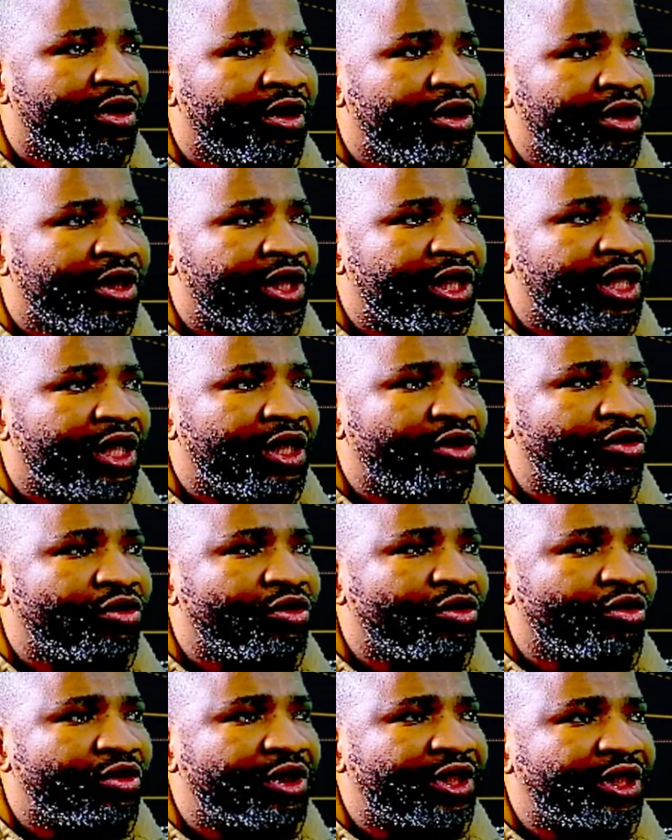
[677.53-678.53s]
Can you
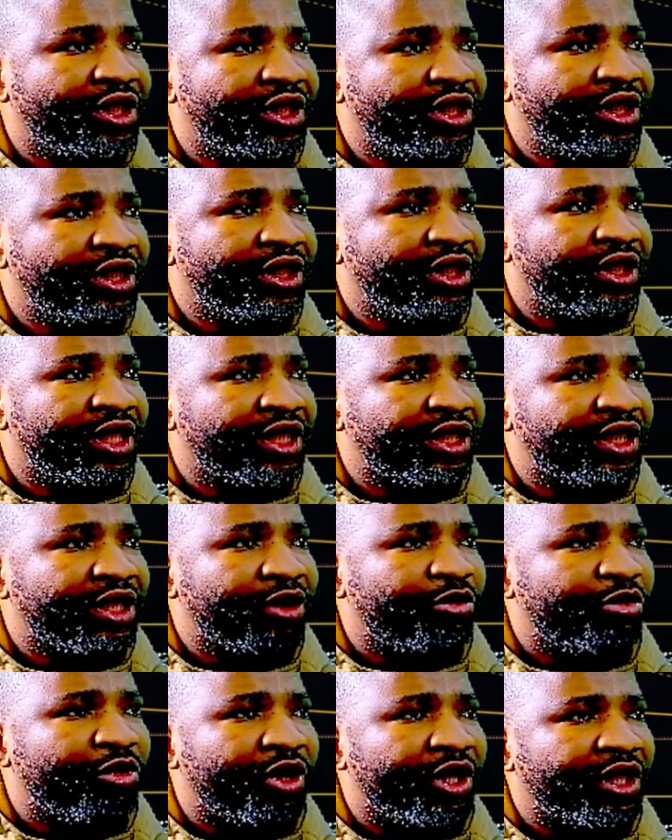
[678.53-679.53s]
see that the
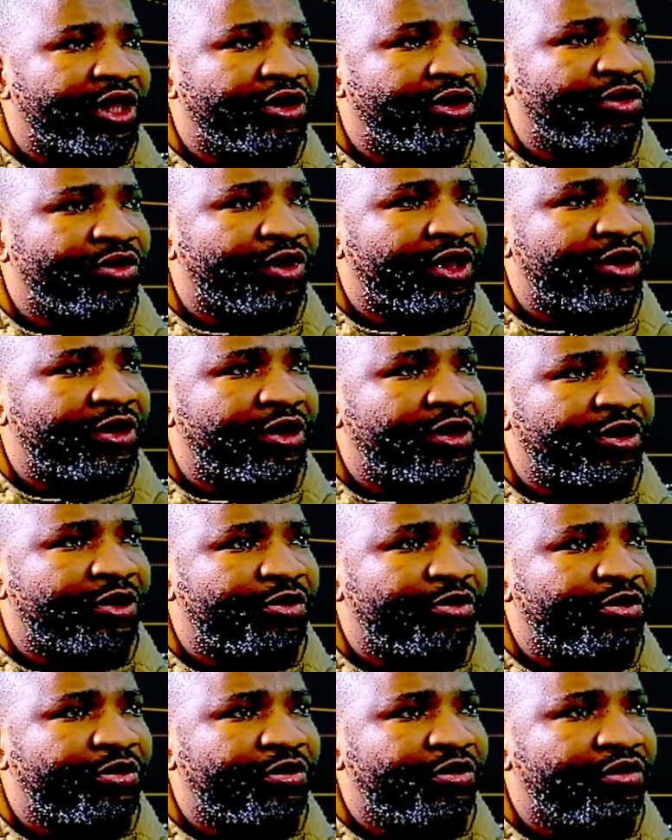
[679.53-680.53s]
price was
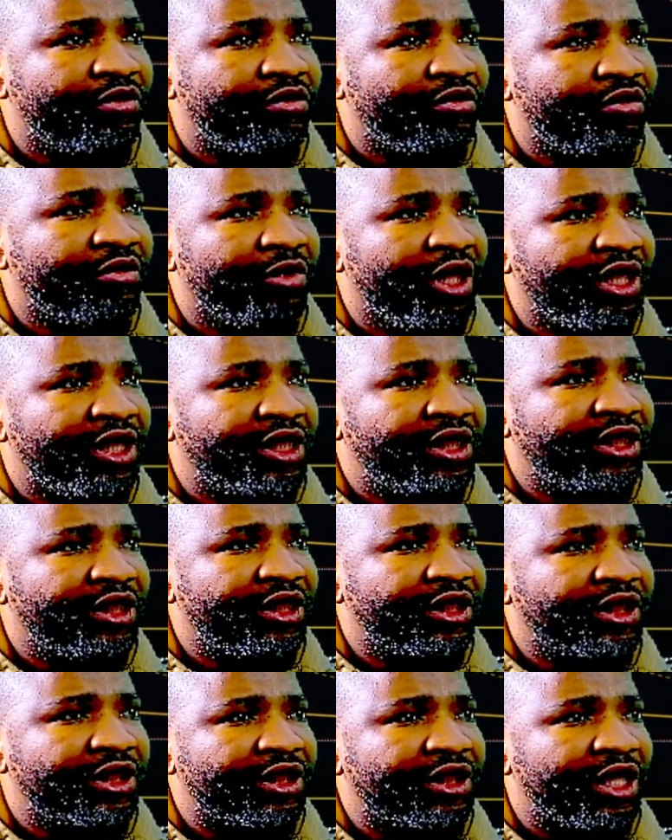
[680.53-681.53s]
making this
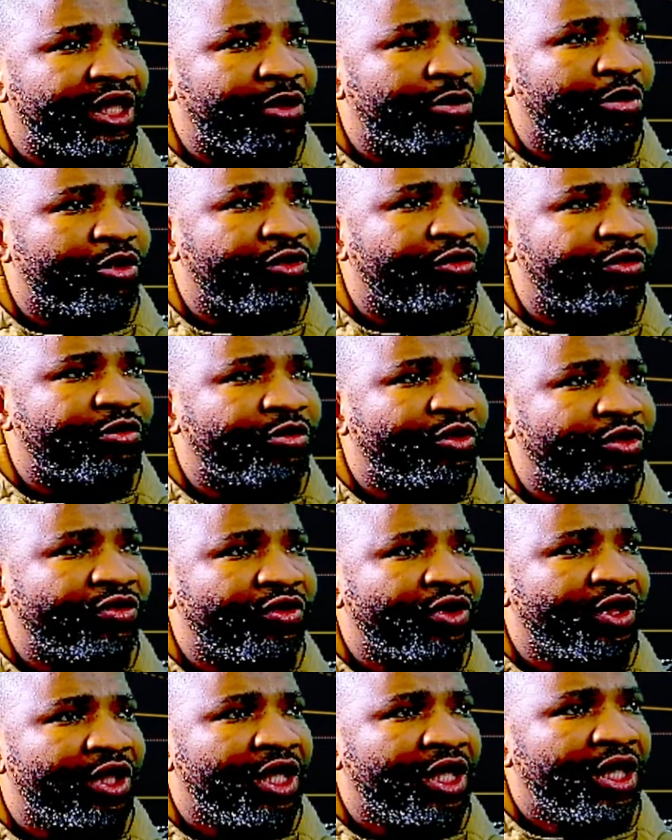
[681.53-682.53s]
type of moves?
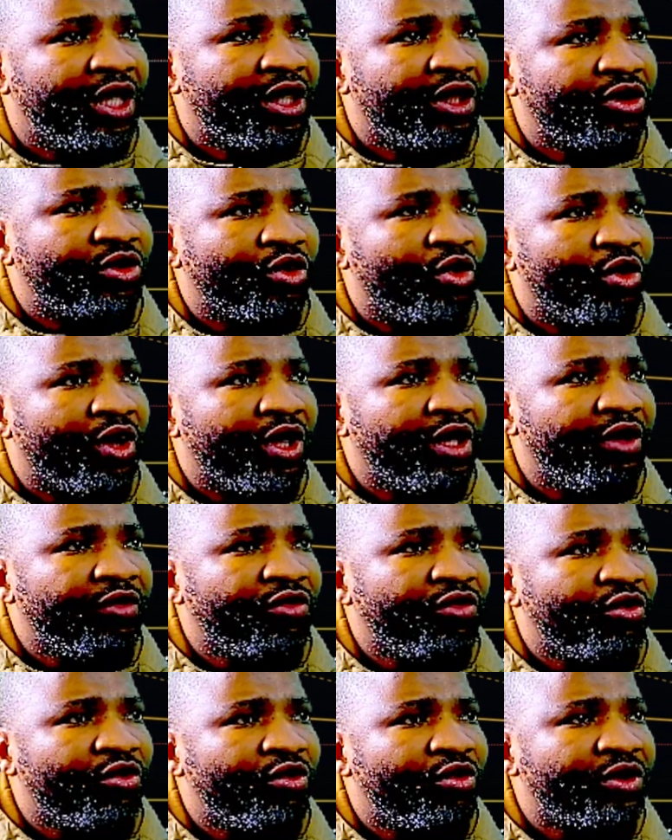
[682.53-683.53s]
So if
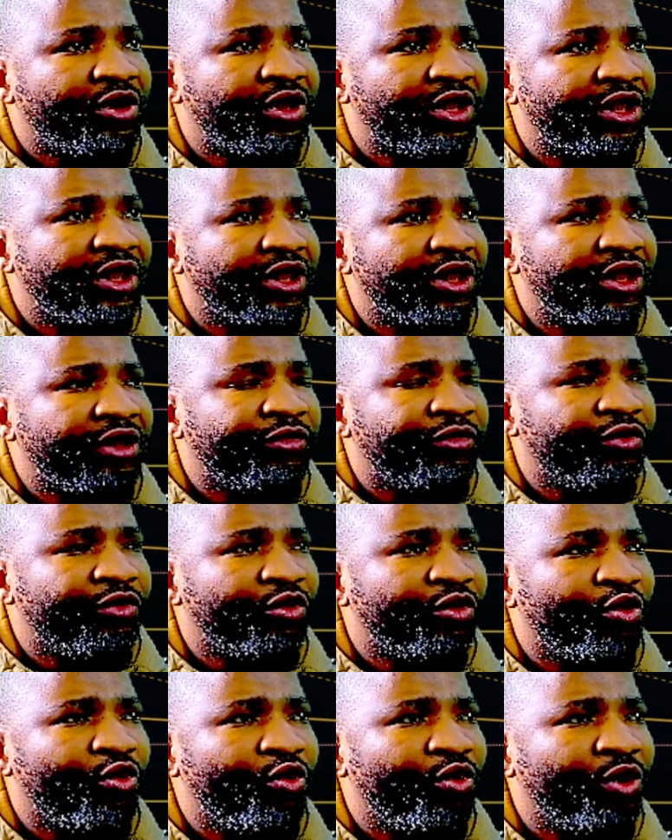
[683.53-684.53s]
you if you
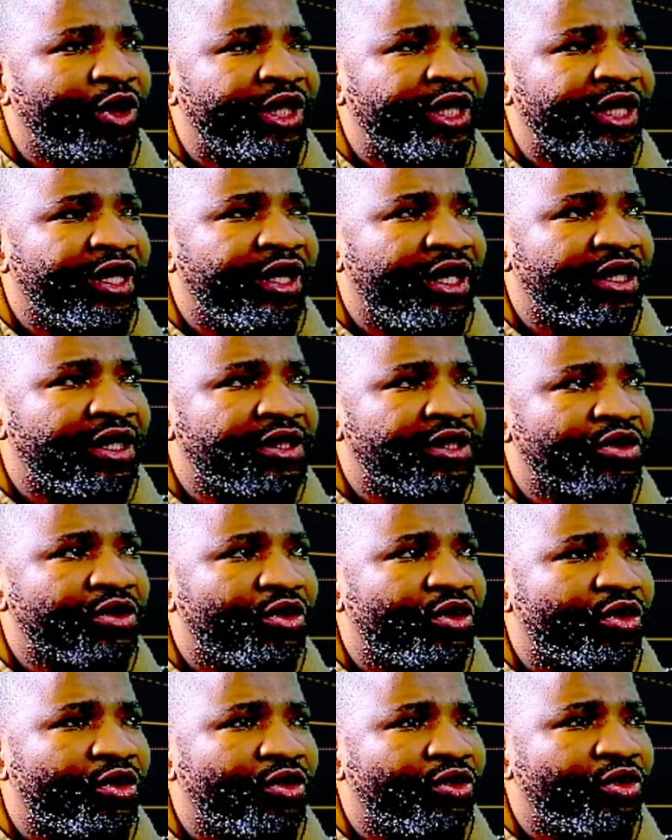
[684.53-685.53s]
witness
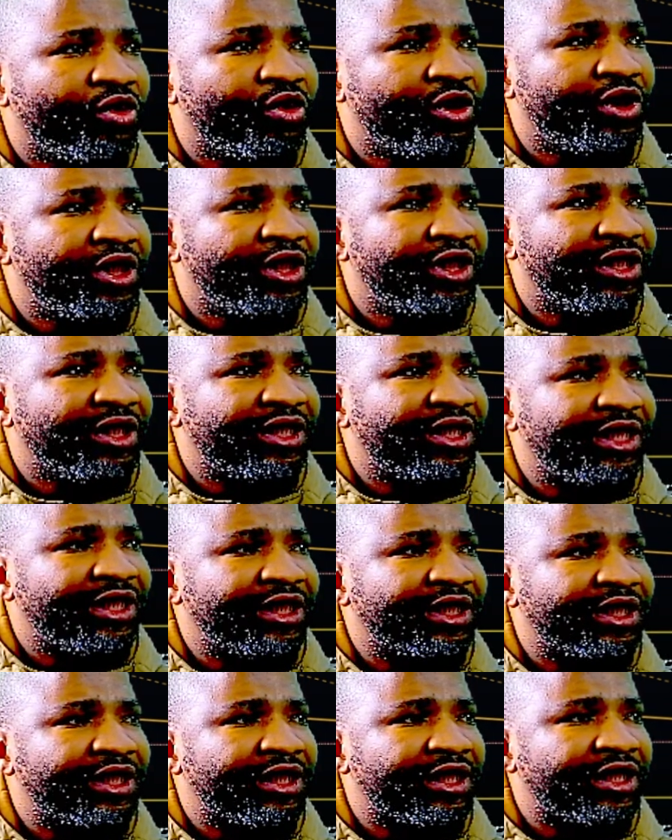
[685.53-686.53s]
or notice
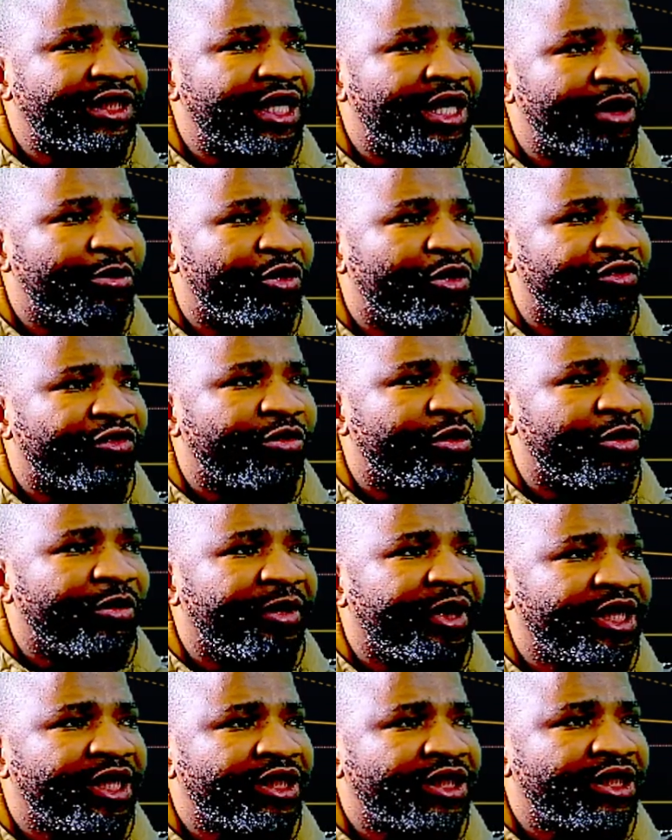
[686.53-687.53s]
this type of
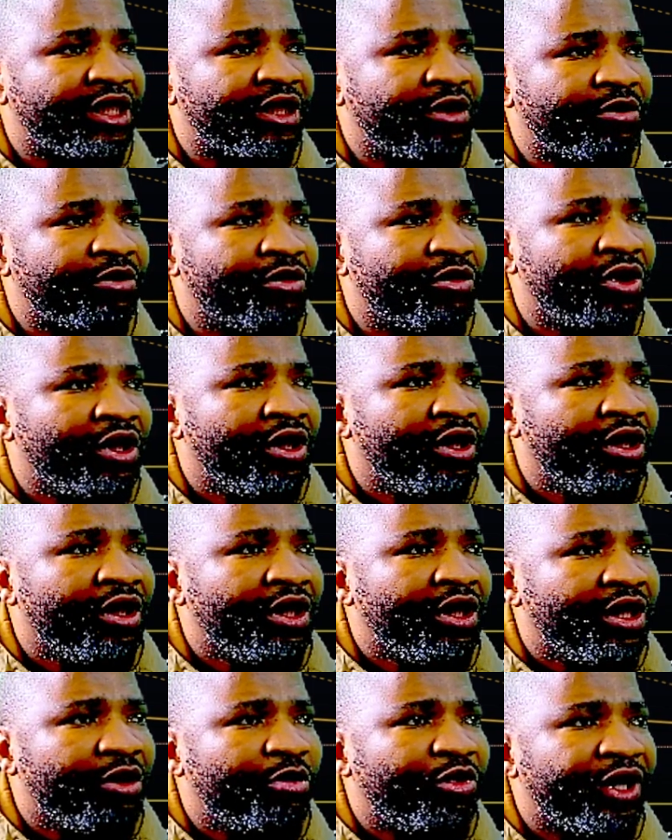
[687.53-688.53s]
momentum, the
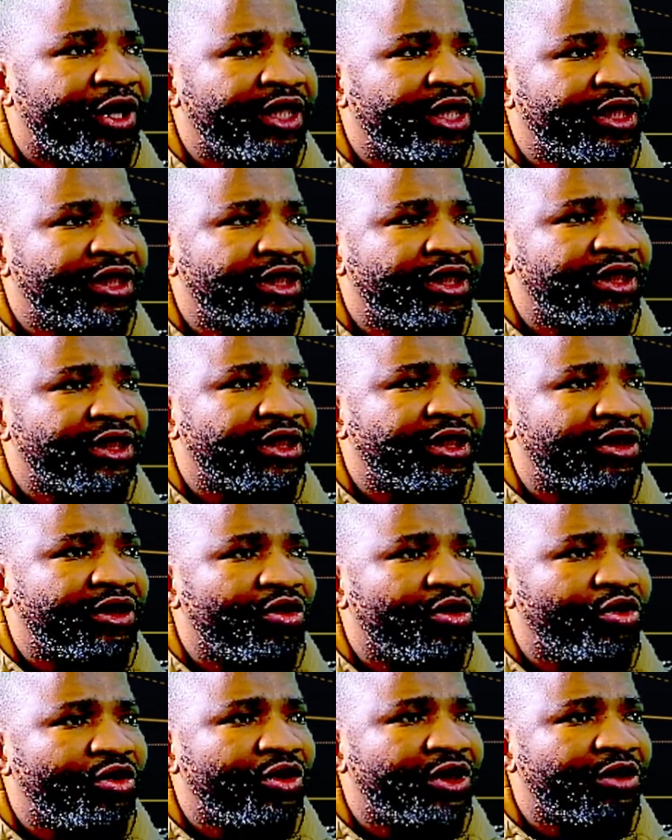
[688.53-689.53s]
price is
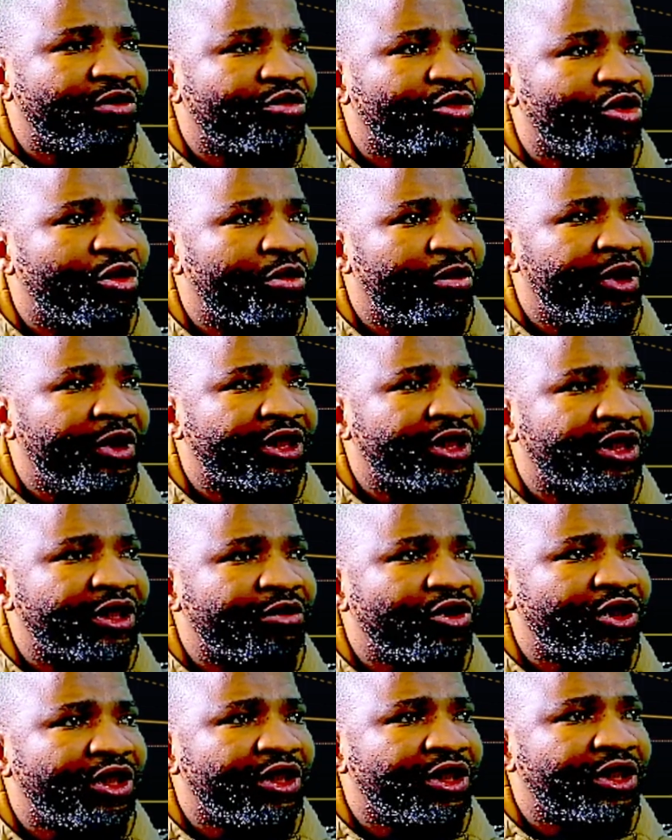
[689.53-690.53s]
losing momentum. You
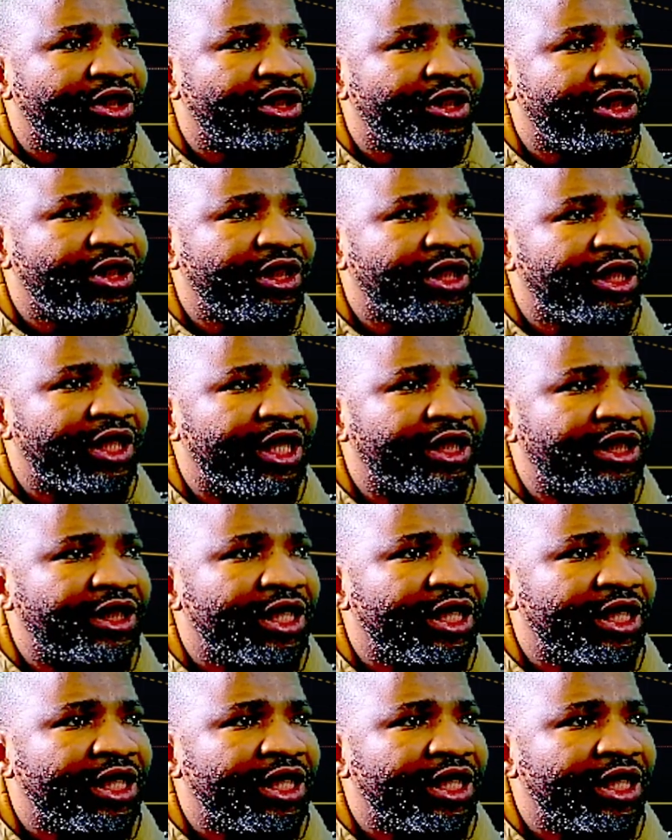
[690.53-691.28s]
can see that